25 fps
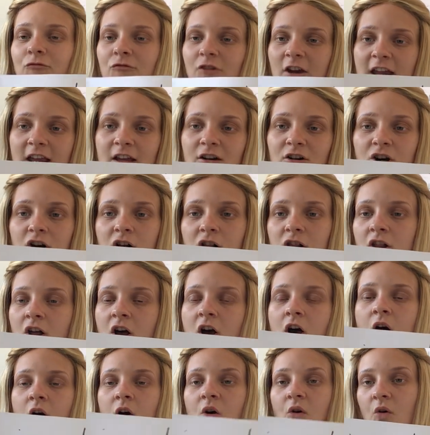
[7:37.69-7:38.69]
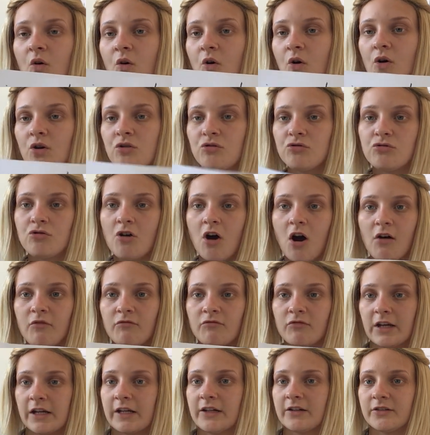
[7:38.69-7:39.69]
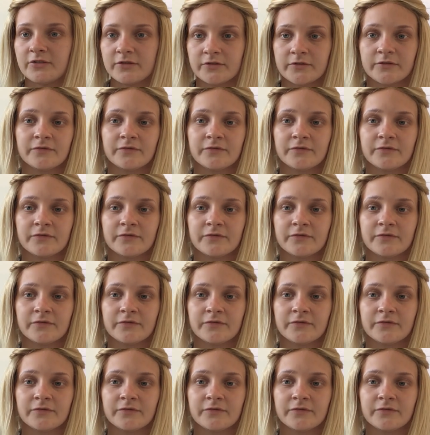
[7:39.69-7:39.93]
real or not real?